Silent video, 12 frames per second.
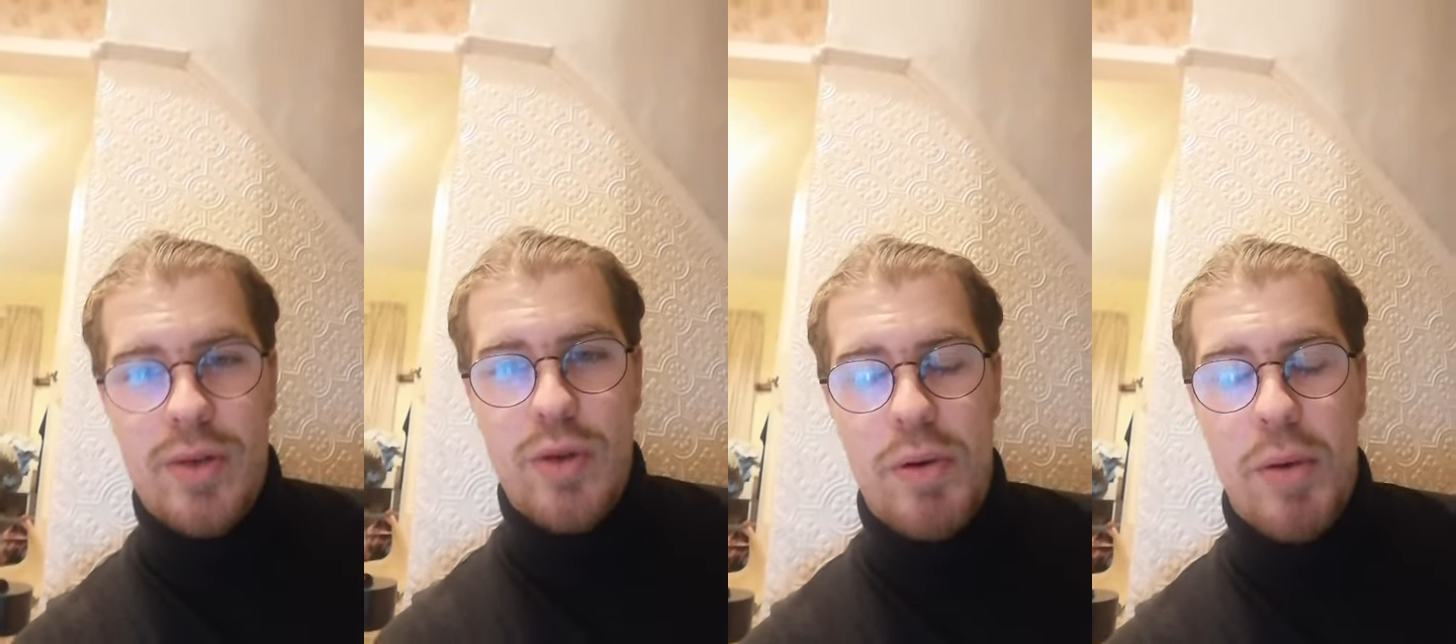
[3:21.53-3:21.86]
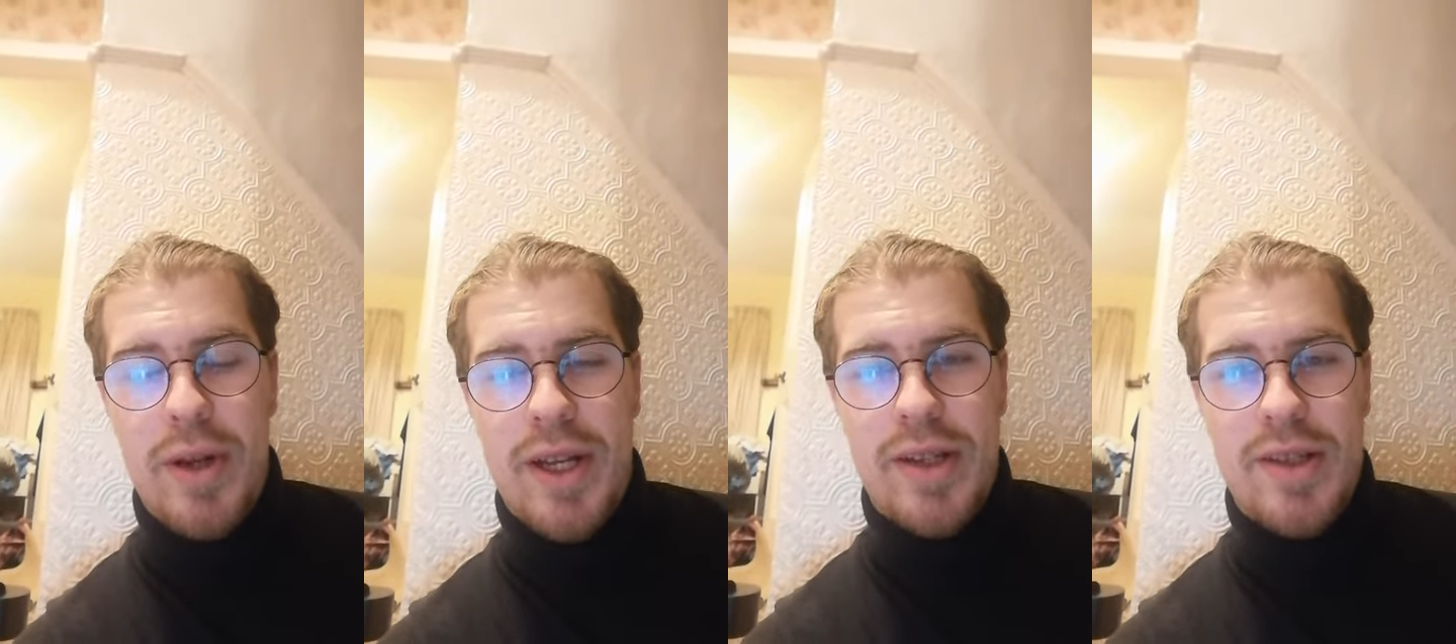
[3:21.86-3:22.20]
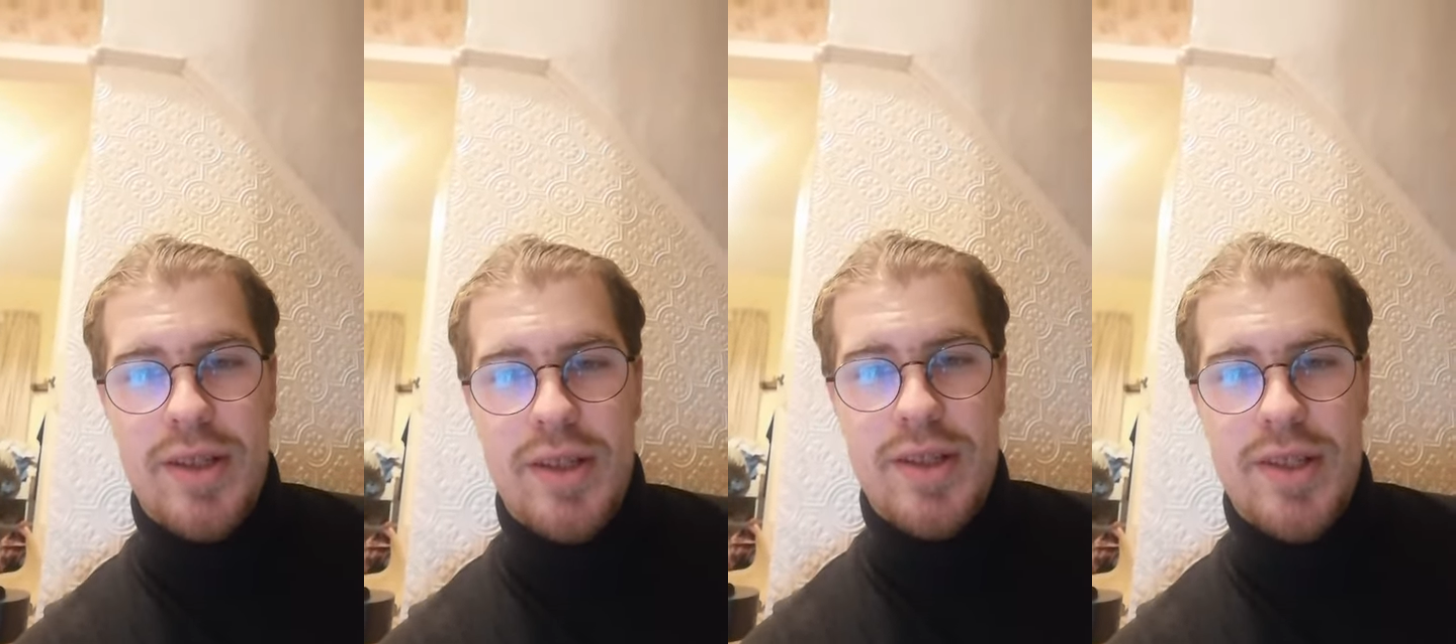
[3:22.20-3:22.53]

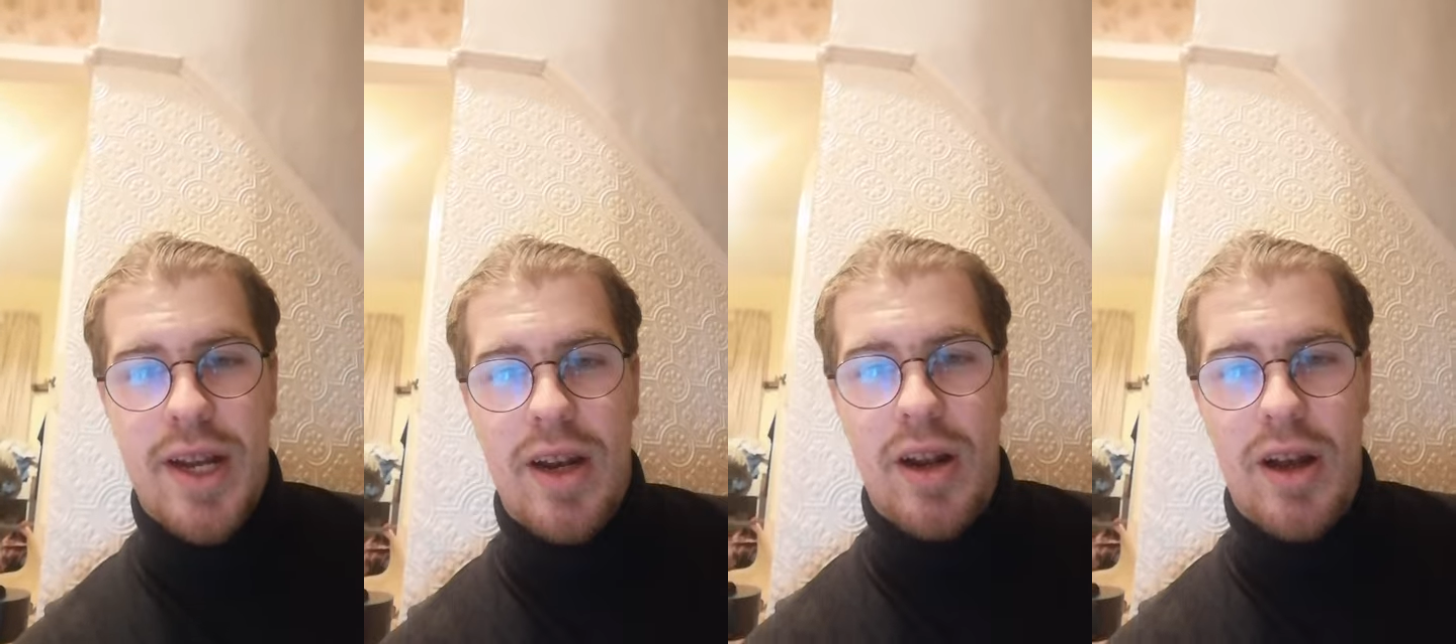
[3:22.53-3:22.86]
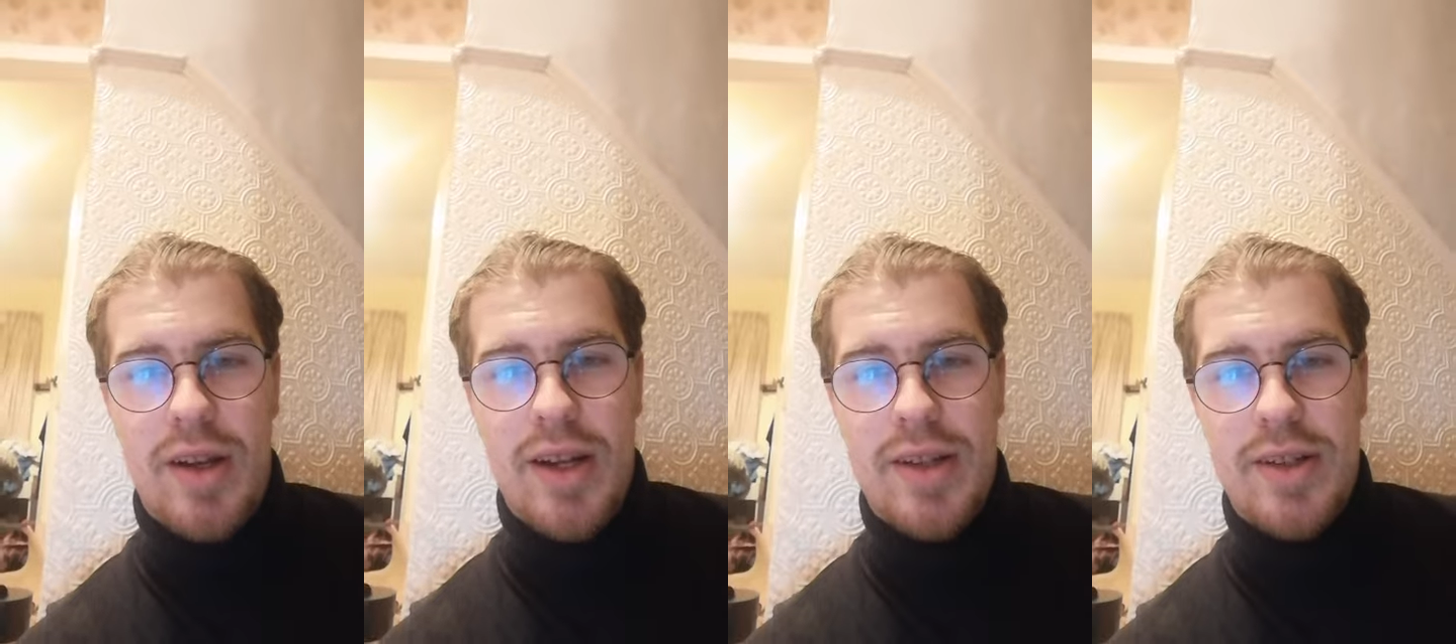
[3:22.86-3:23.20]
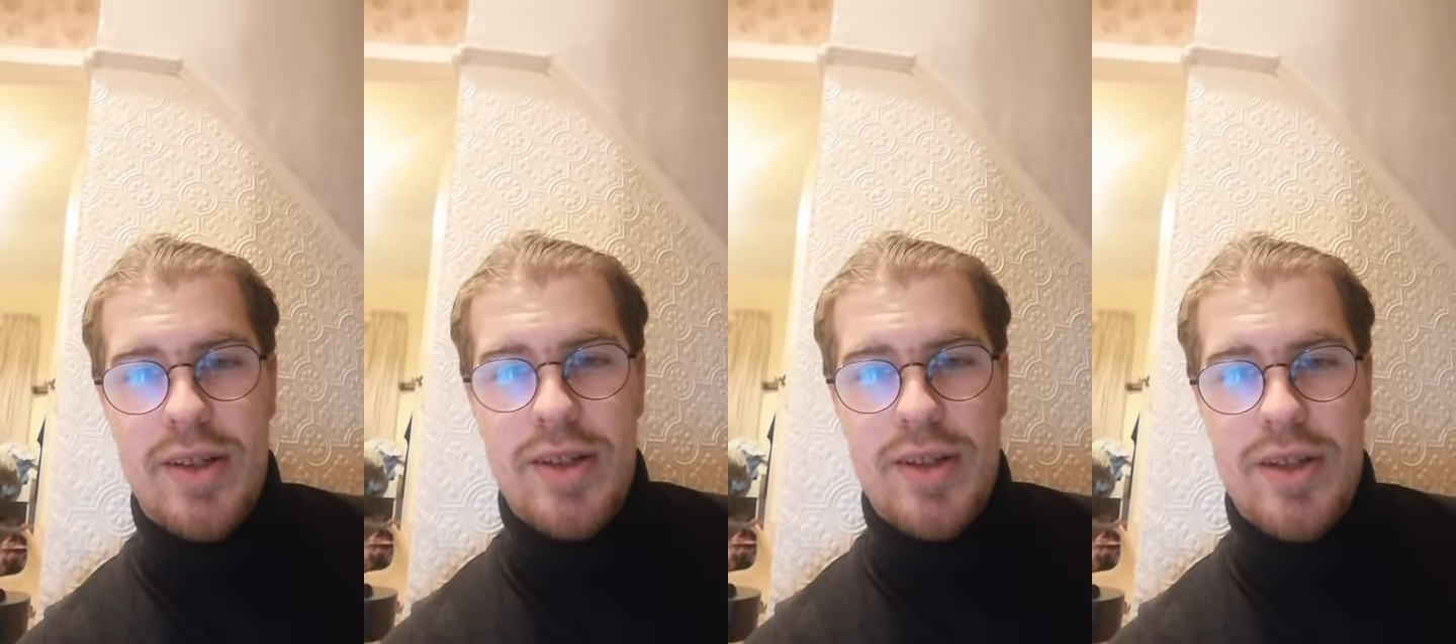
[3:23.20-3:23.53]
Republican said a lot, and